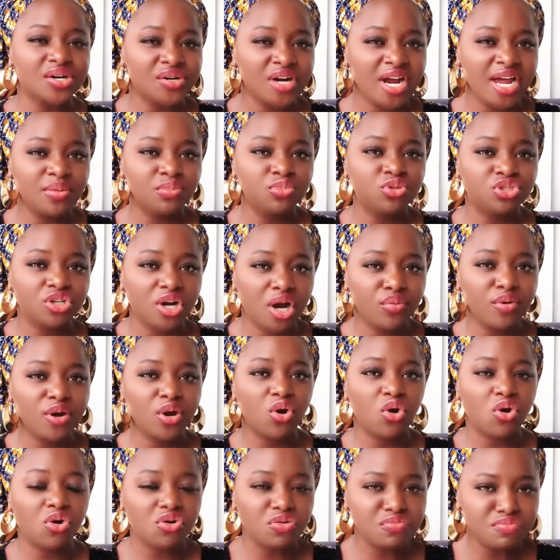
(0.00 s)
crime Traore
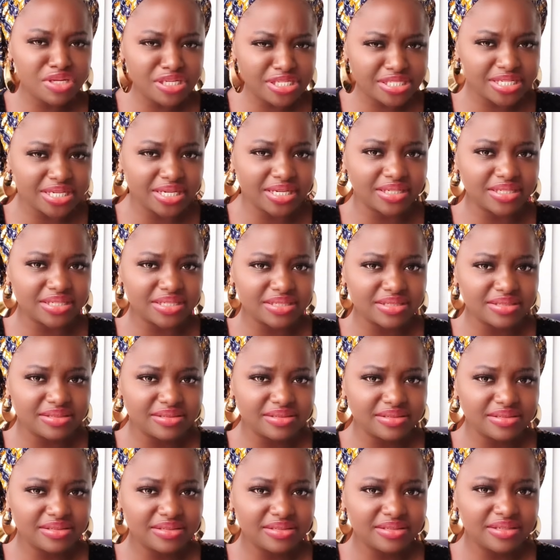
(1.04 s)
committed
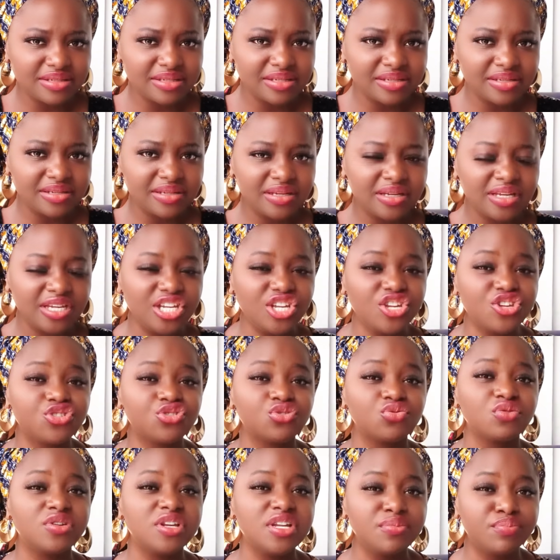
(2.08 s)
is
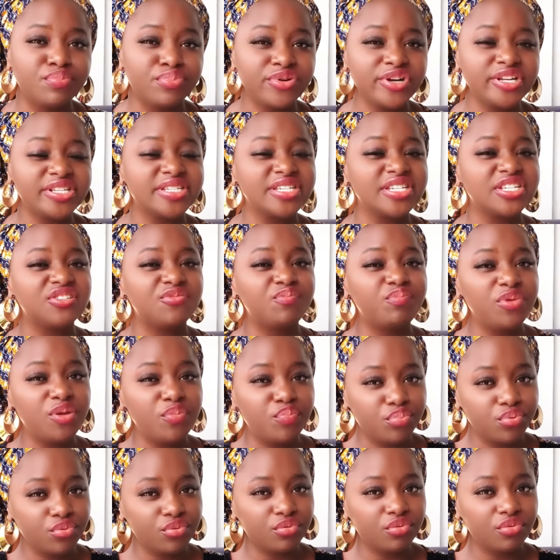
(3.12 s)
to liberate his
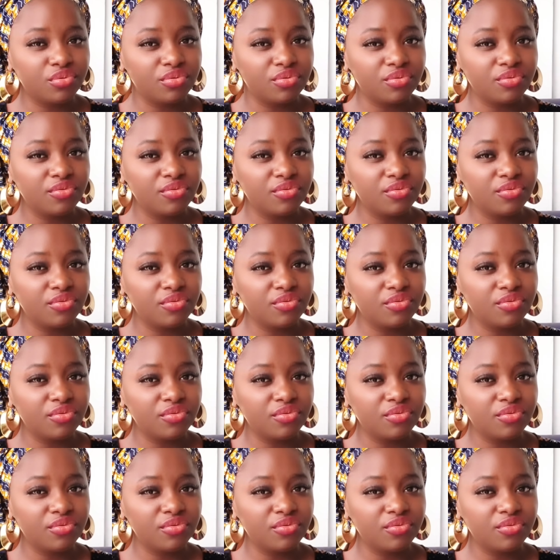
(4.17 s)
people.